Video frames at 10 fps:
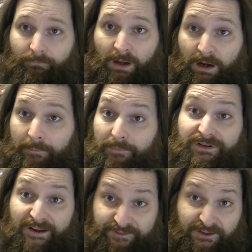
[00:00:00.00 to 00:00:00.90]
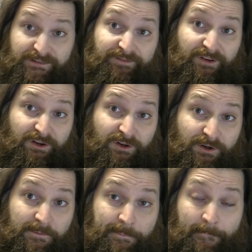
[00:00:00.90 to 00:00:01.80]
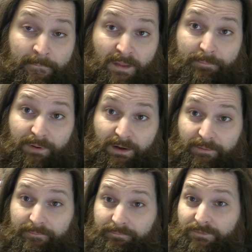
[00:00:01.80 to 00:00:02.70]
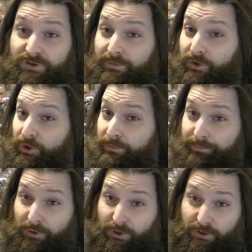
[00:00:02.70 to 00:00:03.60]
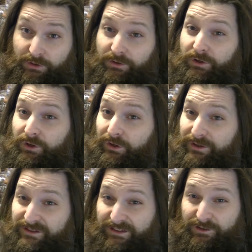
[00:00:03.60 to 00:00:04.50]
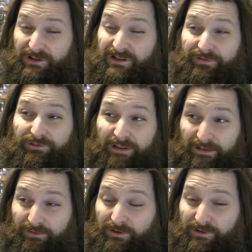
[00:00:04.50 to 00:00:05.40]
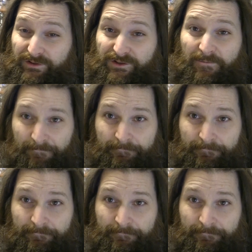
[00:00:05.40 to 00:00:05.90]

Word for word: Um, definitely vinegar, but some good burn, good citrusy flavors,